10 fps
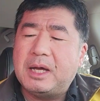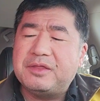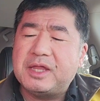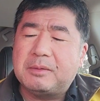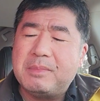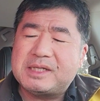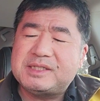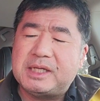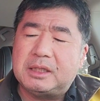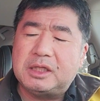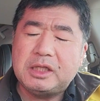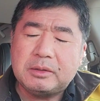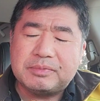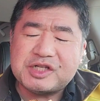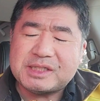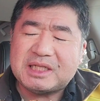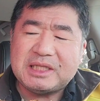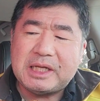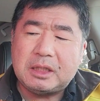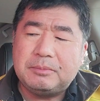I think mixed in just a
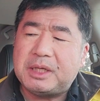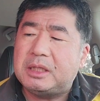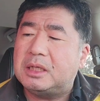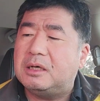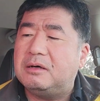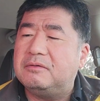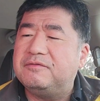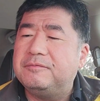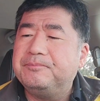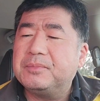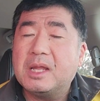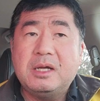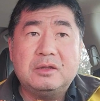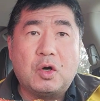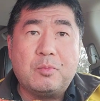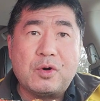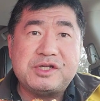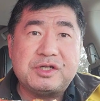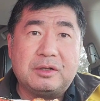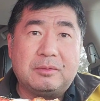little bit of low
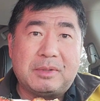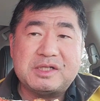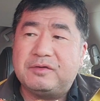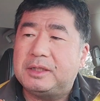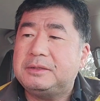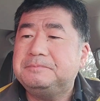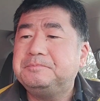moisture mozzarella.